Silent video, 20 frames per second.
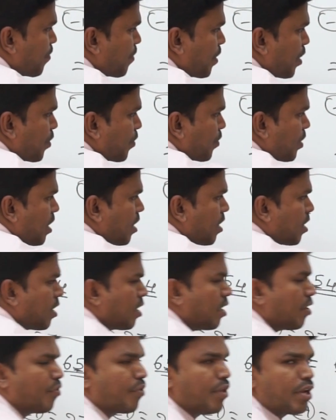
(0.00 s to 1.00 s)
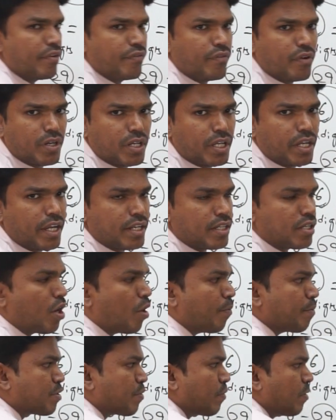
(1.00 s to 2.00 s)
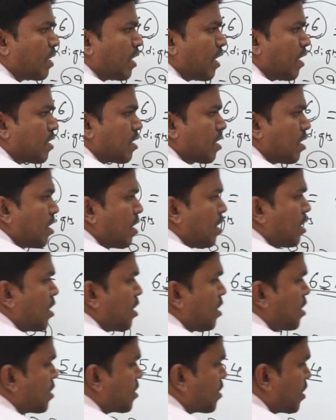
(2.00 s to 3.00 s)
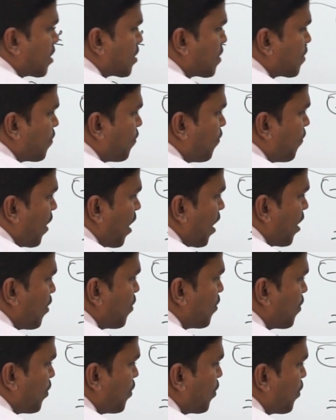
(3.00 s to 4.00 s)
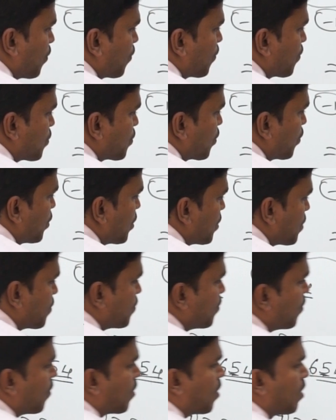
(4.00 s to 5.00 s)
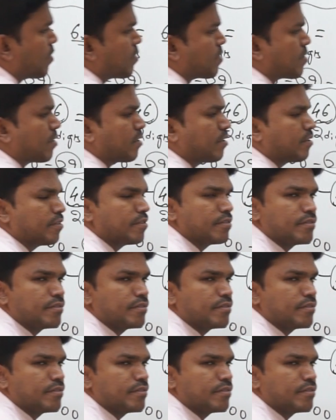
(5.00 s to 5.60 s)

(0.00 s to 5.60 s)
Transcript: from ten to the three forty-eight. How much will you get? Six fifty-two. So this is your answer.